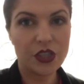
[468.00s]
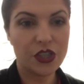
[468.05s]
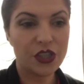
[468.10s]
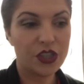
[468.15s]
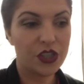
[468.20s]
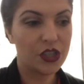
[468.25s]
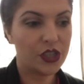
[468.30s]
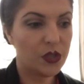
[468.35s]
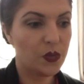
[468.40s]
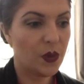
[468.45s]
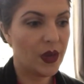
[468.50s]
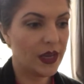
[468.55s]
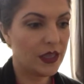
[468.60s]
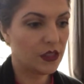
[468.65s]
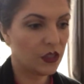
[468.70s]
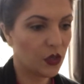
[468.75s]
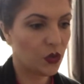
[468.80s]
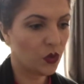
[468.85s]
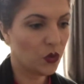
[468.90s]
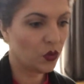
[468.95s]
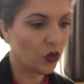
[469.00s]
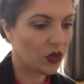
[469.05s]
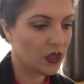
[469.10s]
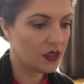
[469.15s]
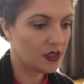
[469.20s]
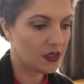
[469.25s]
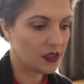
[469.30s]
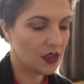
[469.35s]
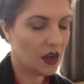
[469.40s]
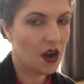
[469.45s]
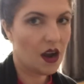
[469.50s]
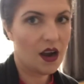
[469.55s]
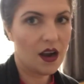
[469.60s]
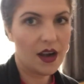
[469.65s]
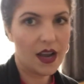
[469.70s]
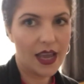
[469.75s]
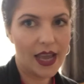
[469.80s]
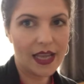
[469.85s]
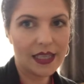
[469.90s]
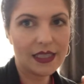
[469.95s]
Just went to go and
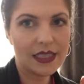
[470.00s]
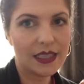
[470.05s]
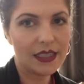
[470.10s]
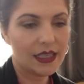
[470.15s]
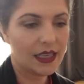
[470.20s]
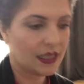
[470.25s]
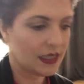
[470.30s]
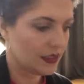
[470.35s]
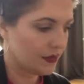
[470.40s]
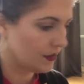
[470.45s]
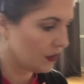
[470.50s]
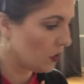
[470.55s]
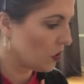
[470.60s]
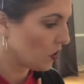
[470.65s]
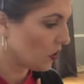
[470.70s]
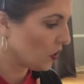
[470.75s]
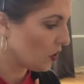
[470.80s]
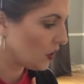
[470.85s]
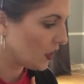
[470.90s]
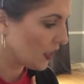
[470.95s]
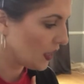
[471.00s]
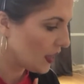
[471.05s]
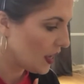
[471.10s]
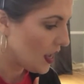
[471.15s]
start editing this vlog,